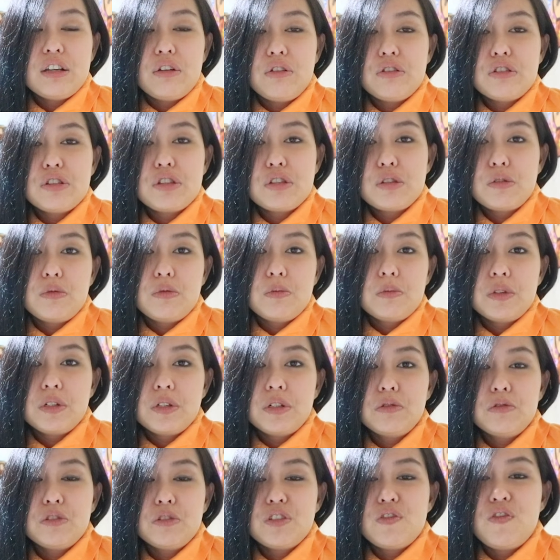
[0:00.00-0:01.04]

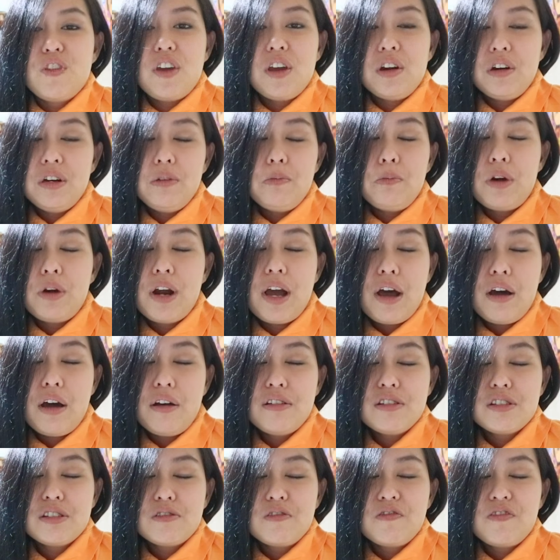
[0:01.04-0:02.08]
consumer who's very
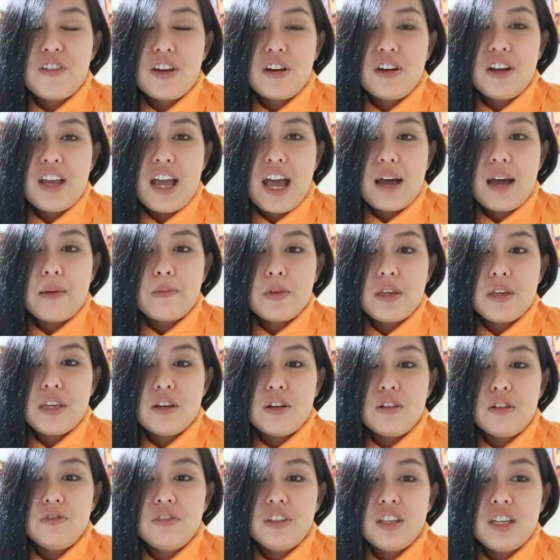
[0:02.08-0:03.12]
proud and so very
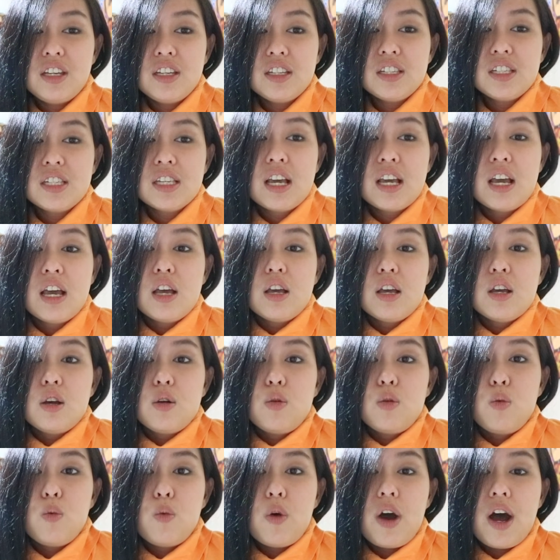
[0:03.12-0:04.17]
happy of this
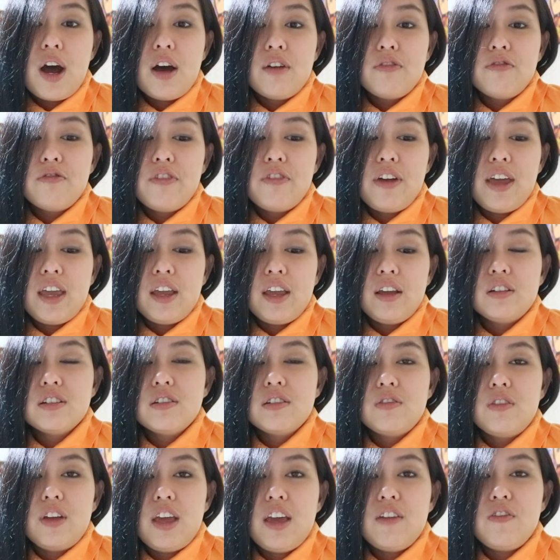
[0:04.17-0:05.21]

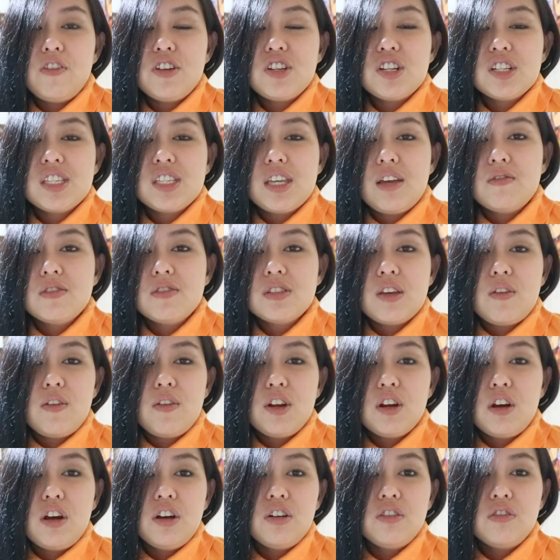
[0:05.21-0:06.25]
HUAFENG FHSM
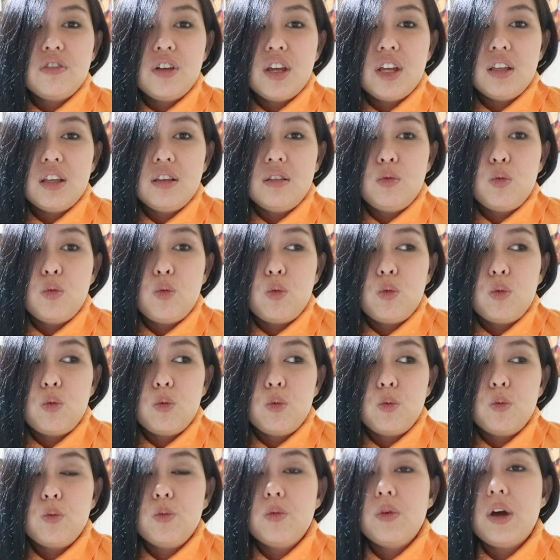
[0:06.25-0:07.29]
700.
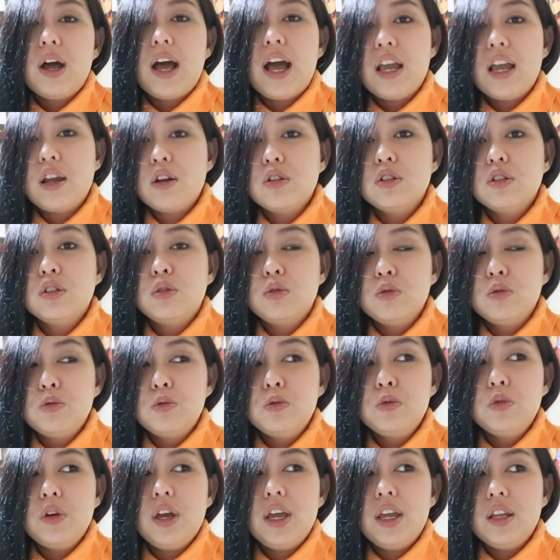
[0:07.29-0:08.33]
I could do
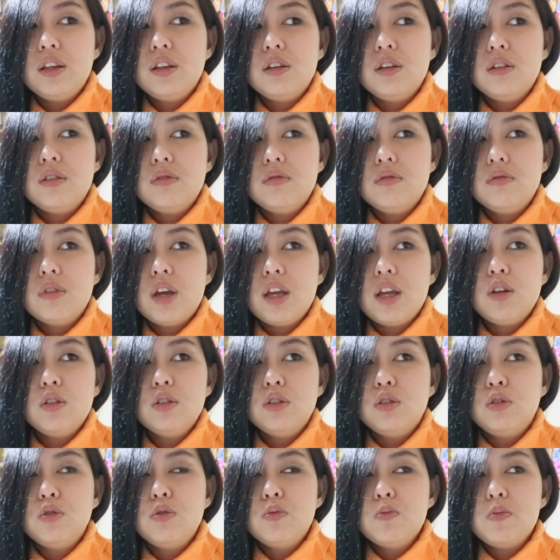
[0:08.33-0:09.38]

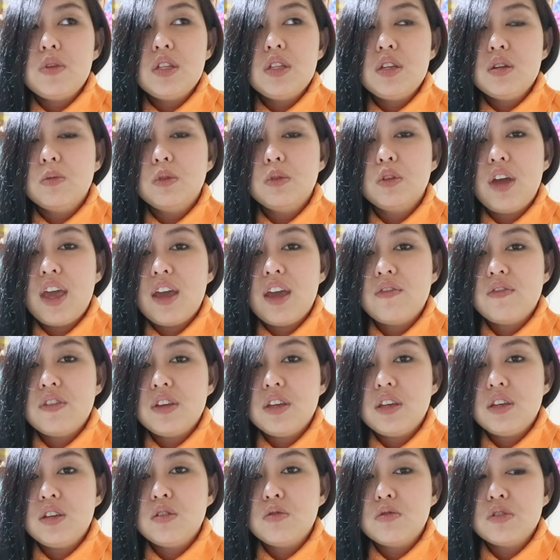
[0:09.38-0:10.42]
medium to
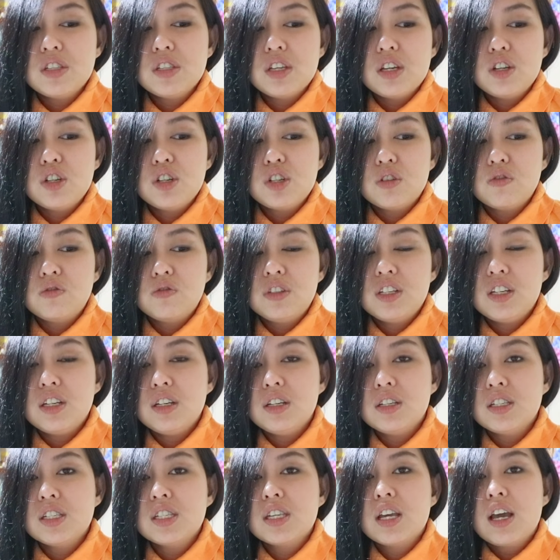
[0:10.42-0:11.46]
heavy usage of
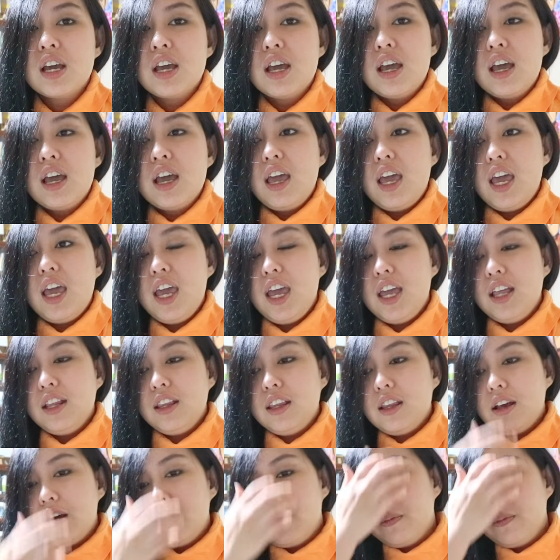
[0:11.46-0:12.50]
this,
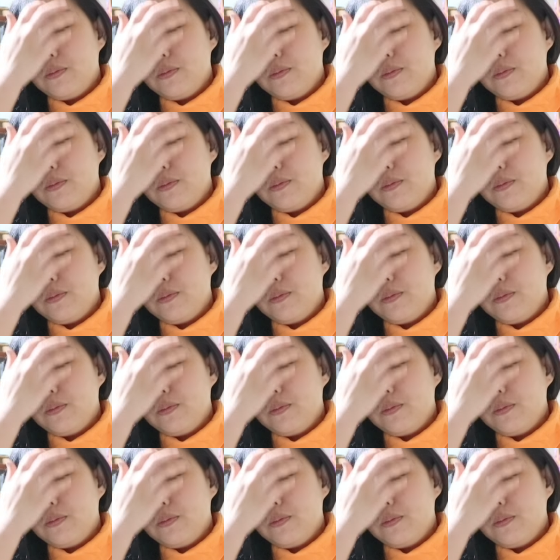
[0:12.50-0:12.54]
and